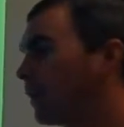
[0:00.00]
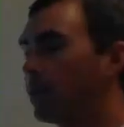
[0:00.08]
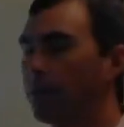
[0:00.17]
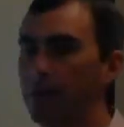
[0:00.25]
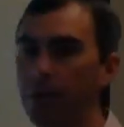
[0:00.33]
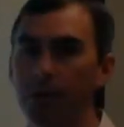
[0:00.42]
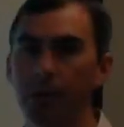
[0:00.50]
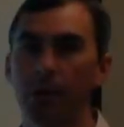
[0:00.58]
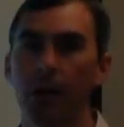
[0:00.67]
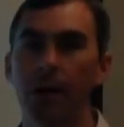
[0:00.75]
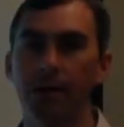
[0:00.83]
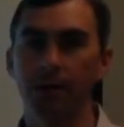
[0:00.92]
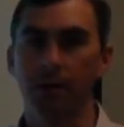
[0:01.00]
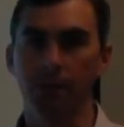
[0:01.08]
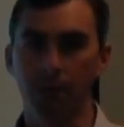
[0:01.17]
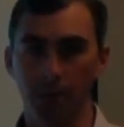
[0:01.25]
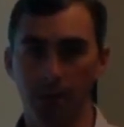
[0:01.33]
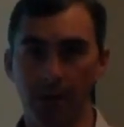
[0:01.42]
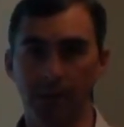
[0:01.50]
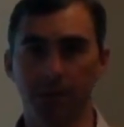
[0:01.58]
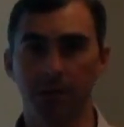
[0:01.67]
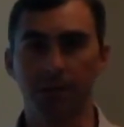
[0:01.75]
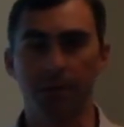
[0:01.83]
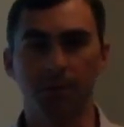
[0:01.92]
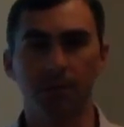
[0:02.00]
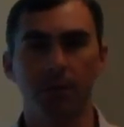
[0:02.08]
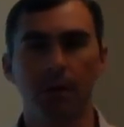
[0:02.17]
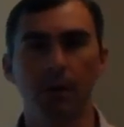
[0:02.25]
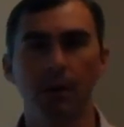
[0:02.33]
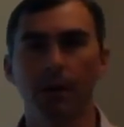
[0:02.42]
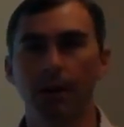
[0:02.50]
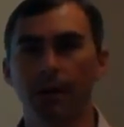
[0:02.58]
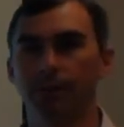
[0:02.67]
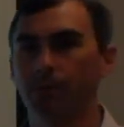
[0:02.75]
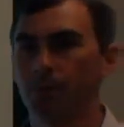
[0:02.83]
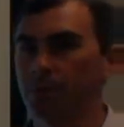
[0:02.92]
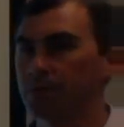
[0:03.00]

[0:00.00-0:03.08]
all the logic or the relationships for the